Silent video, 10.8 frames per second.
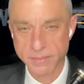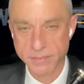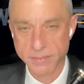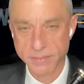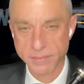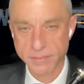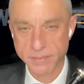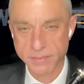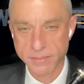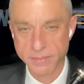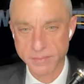
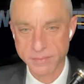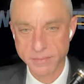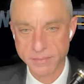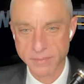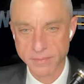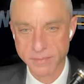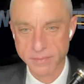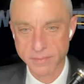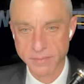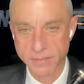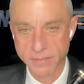
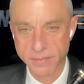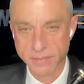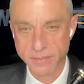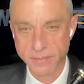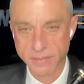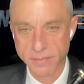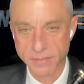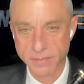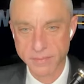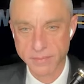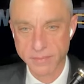
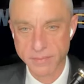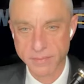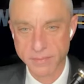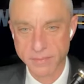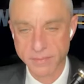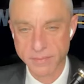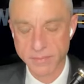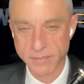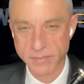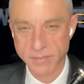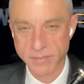
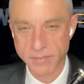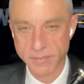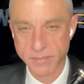[no speech]